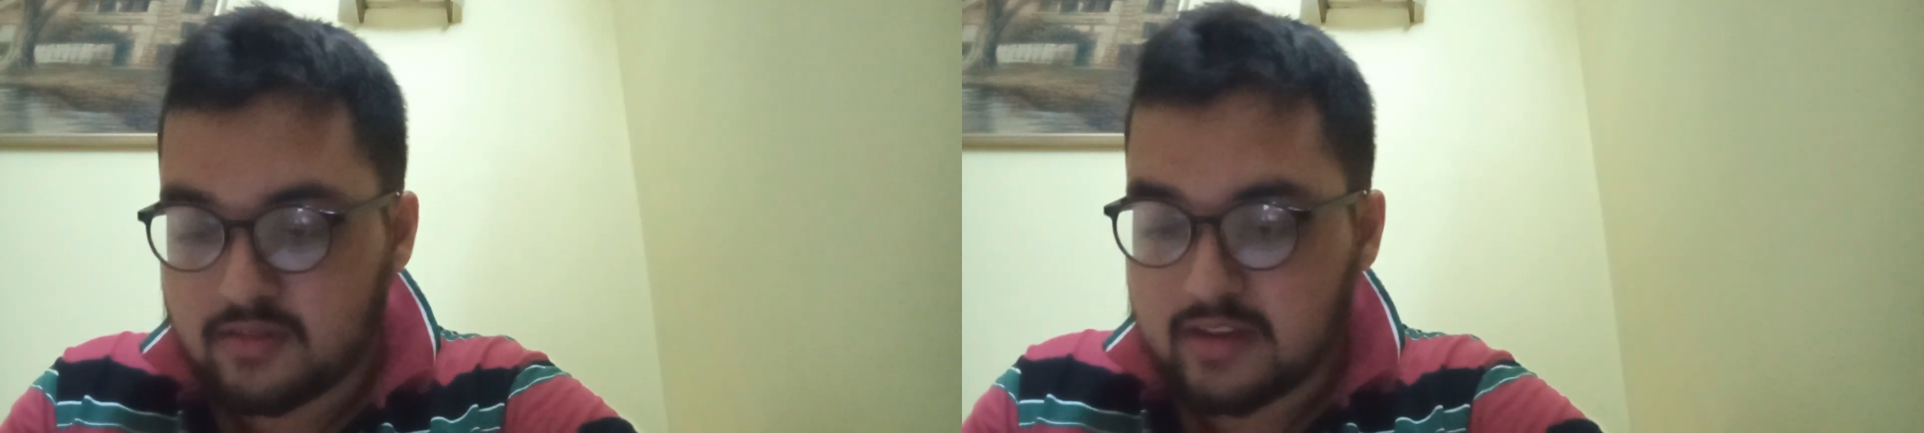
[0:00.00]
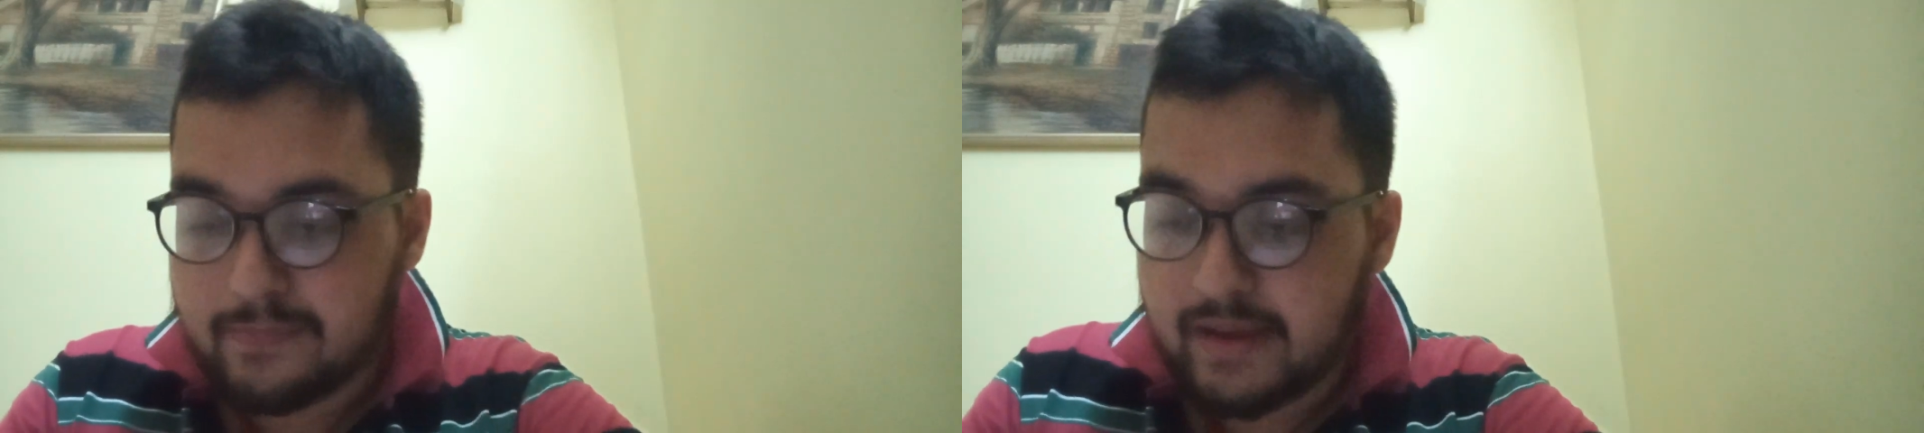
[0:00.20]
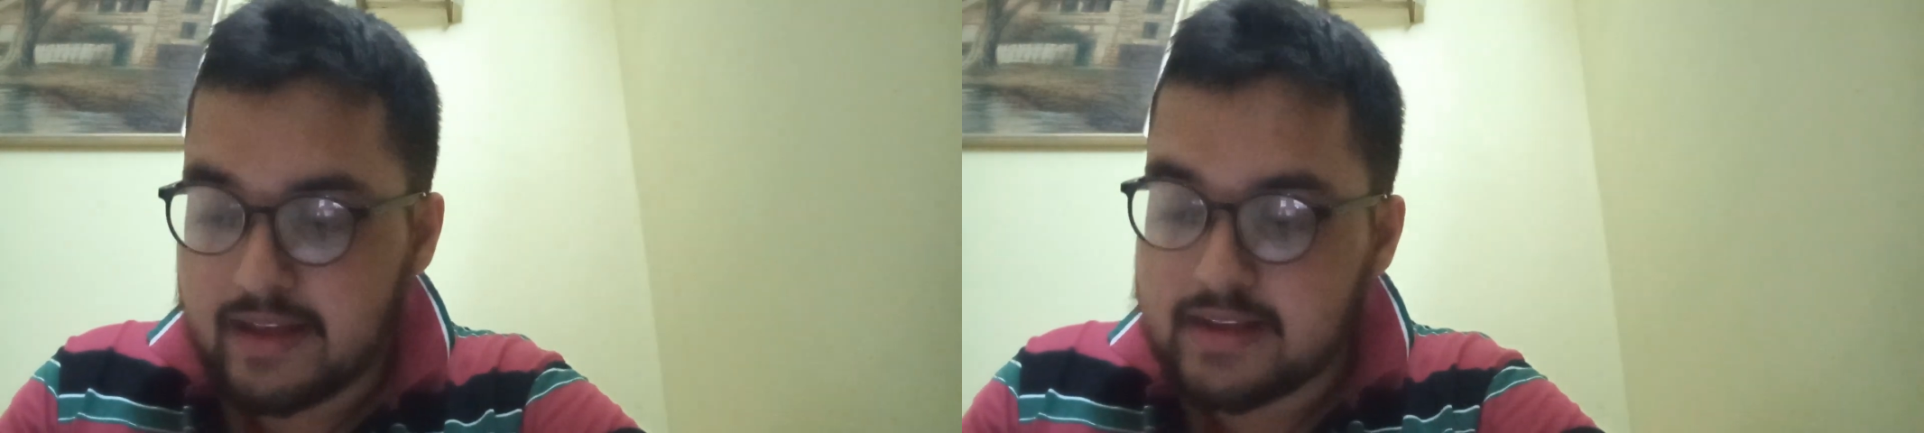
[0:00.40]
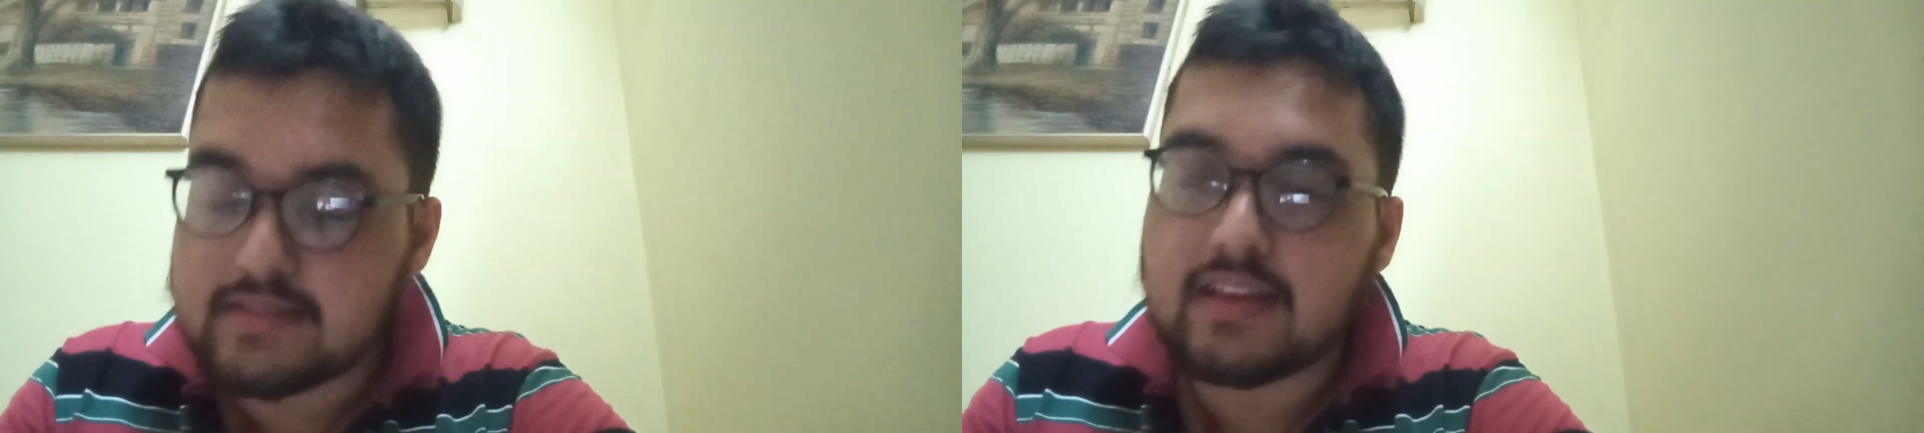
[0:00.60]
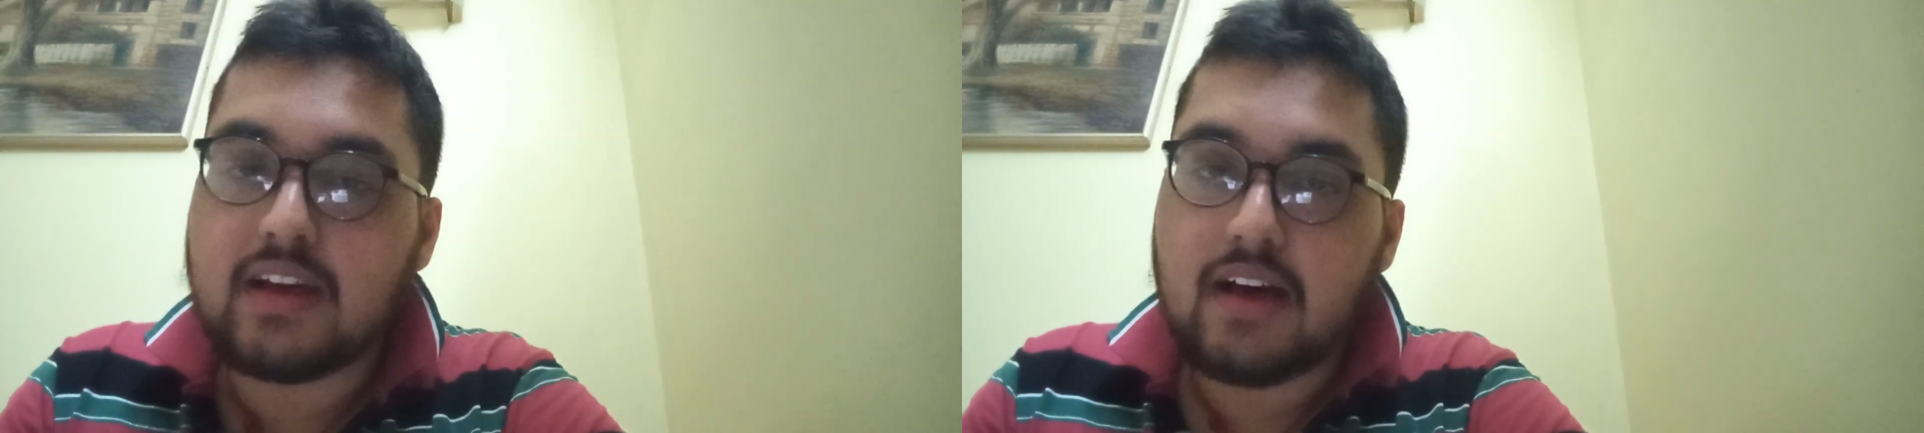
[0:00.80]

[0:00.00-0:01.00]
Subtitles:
those repairs